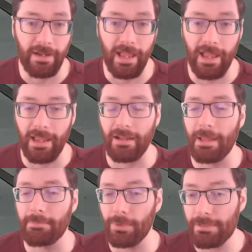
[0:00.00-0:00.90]
And
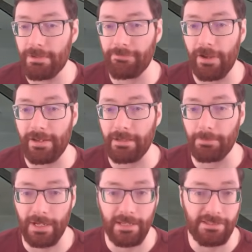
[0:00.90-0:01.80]
I'm going to be fighting
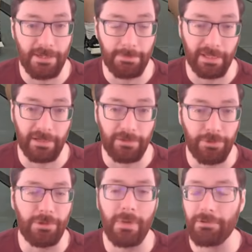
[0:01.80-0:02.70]
Branden Zipplinger, who
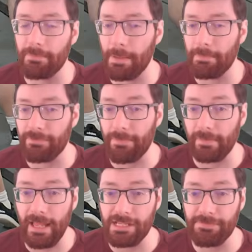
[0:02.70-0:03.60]
you might remember from the
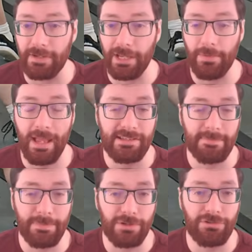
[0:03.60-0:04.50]
last video as the
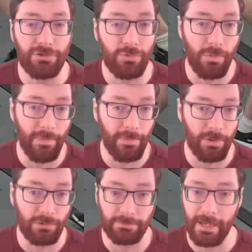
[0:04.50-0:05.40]
person who won the
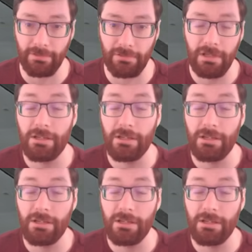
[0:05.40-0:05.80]
gold medal.